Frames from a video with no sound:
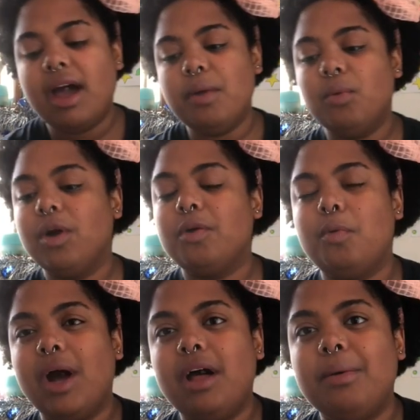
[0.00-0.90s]
I work
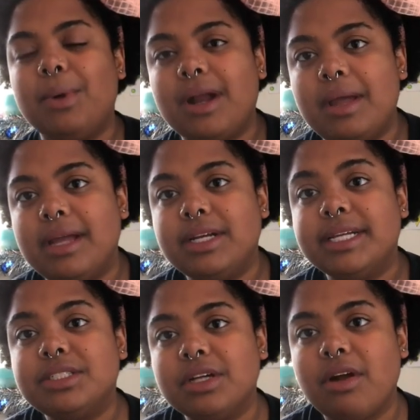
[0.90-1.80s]
well when I
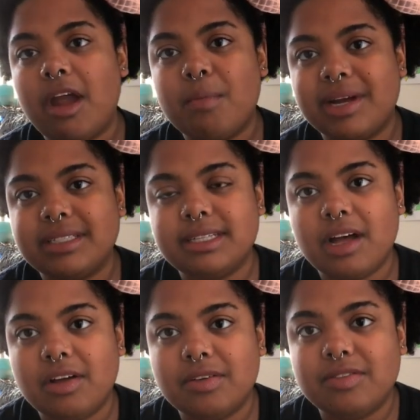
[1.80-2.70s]
integrate
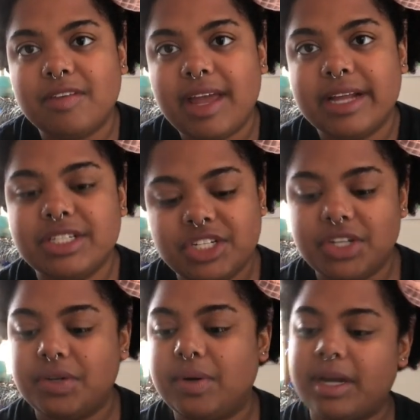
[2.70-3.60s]
myself
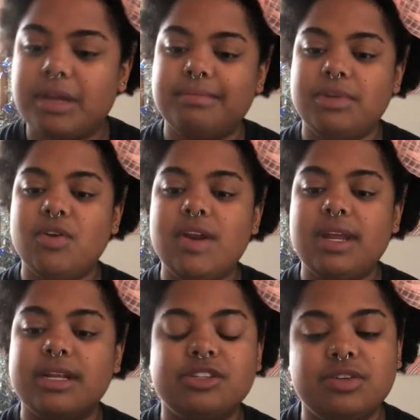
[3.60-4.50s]
into a
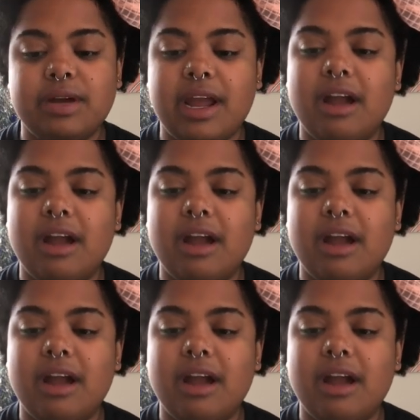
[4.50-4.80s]
community, into an